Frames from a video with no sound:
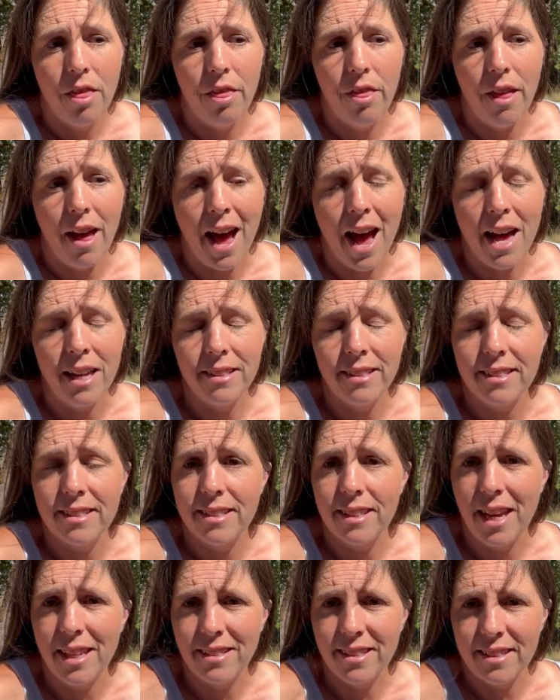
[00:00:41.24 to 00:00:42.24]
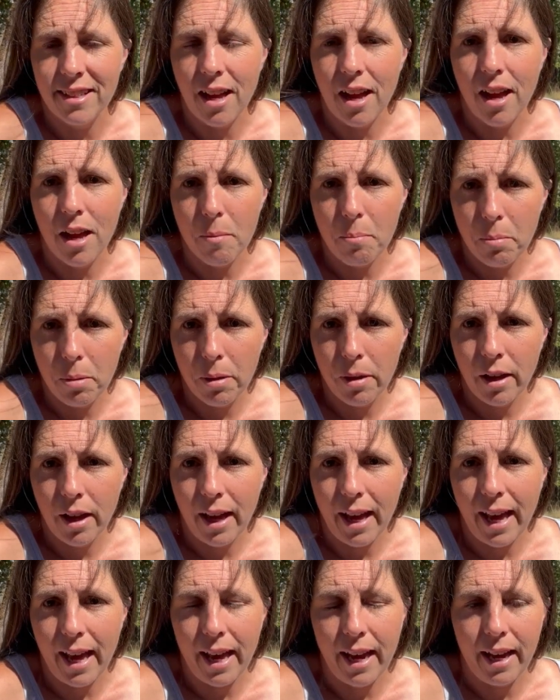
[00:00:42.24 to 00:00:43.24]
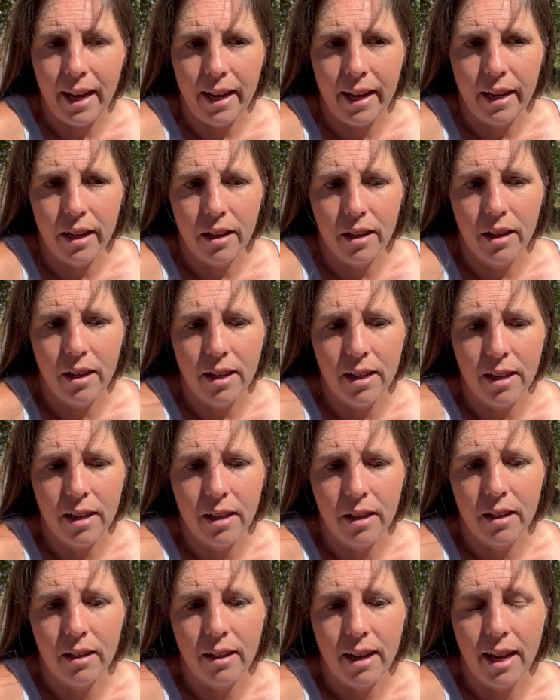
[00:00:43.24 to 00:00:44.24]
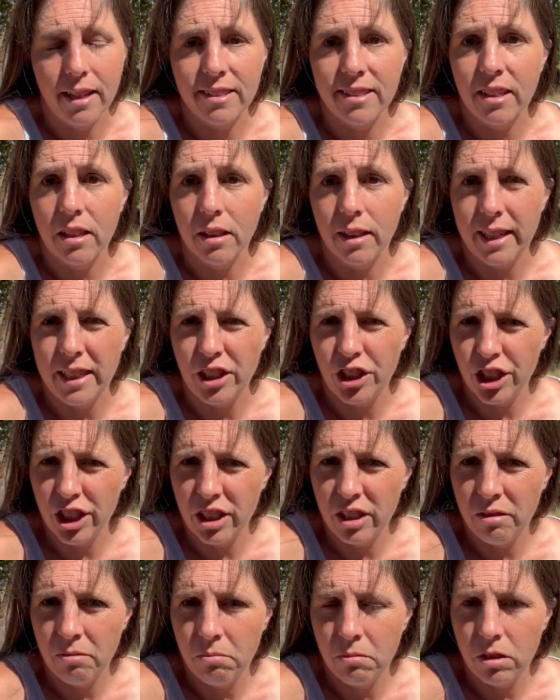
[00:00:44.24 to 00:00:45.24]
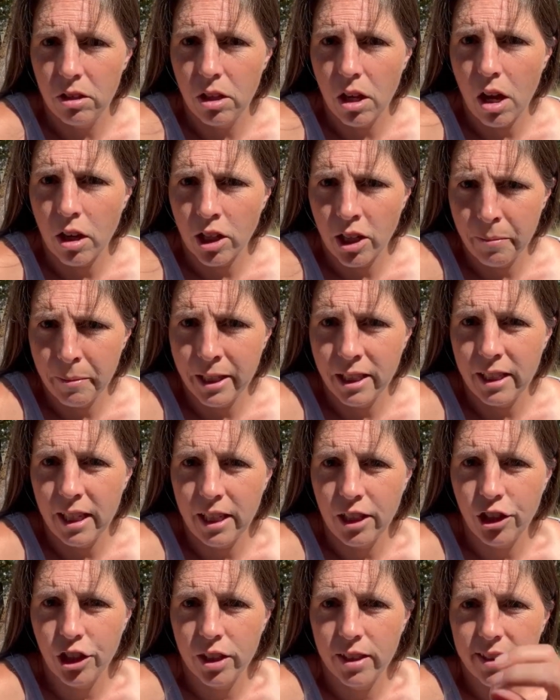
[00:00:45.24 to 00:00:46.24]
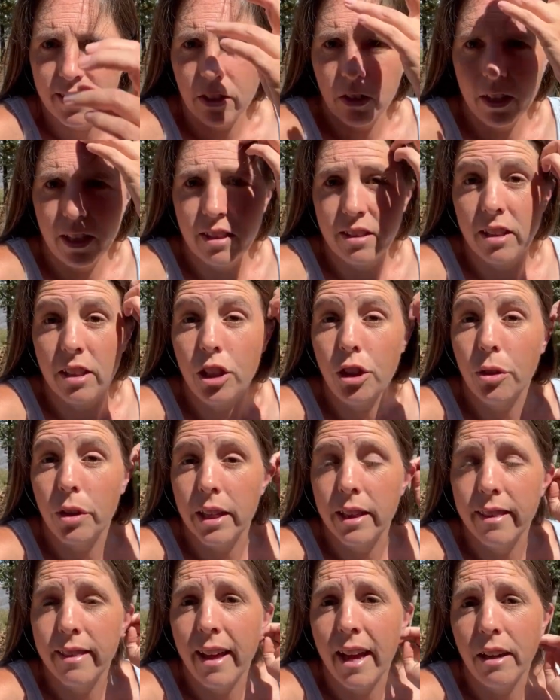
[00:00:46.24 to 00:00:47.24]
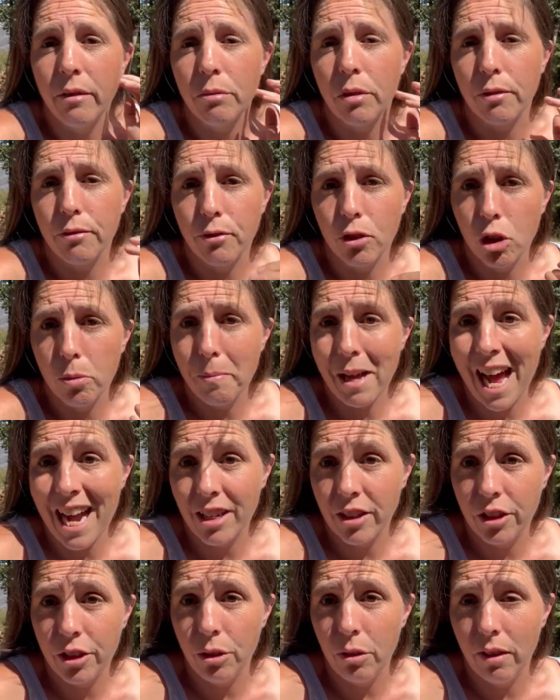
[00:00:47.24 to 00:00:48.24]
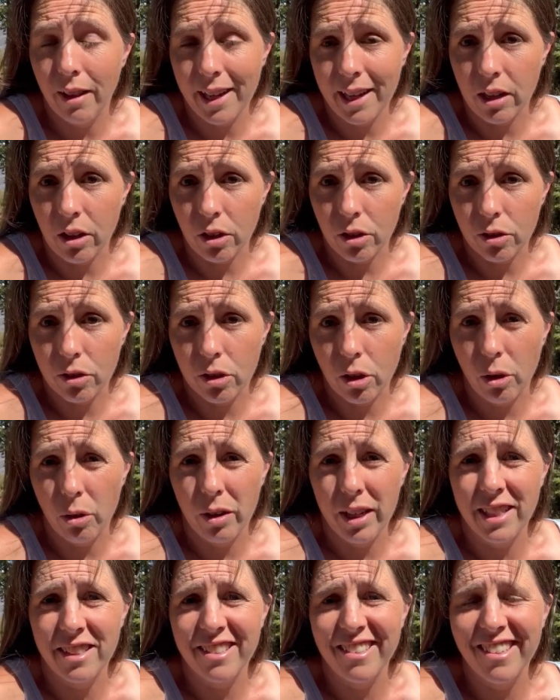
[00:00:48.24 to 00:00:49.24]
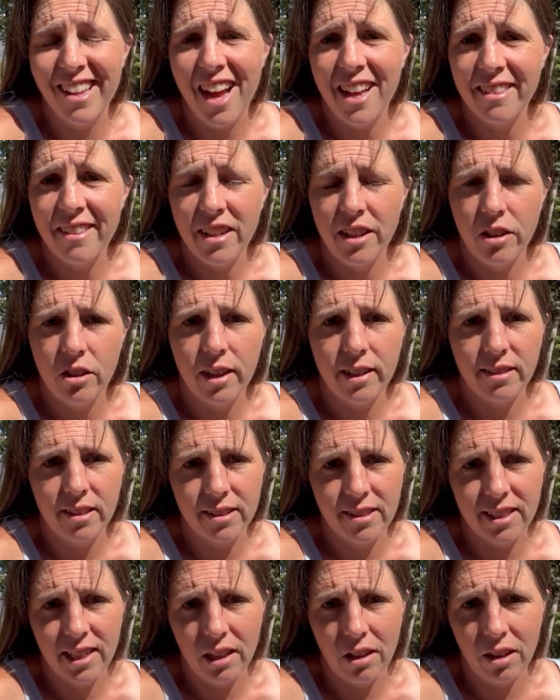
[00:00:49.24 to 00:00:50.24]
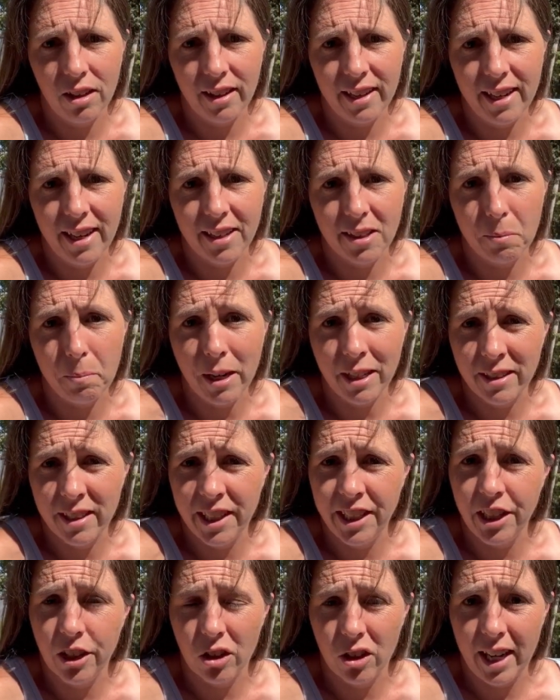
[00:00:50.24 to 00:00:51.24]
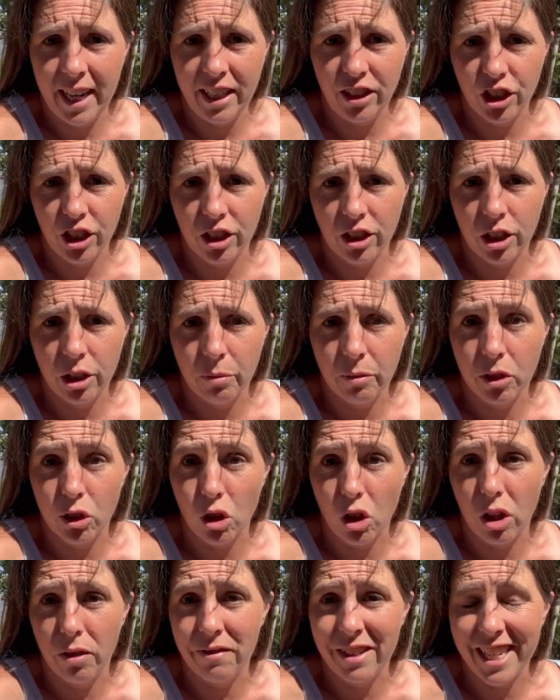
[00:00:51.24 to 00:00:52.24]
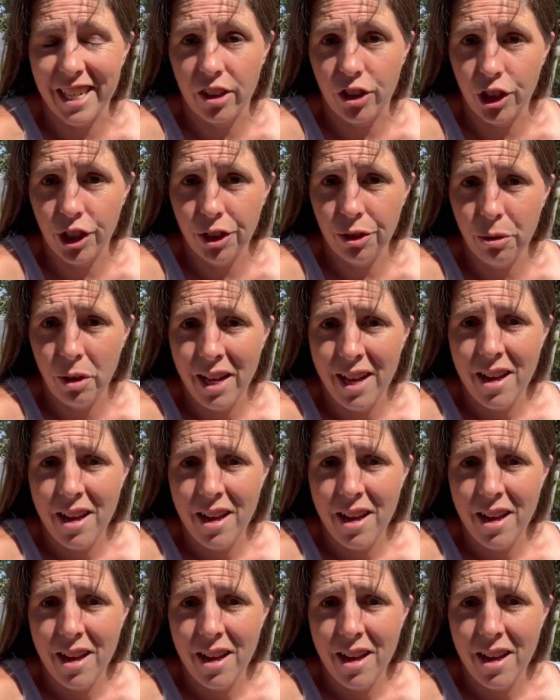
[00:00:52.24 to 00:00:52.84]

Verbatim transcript: That sets up a uh, escalation documentation series that you can then refer back to later. So it's not that you're necessarily expecting your agent to resolve the issue.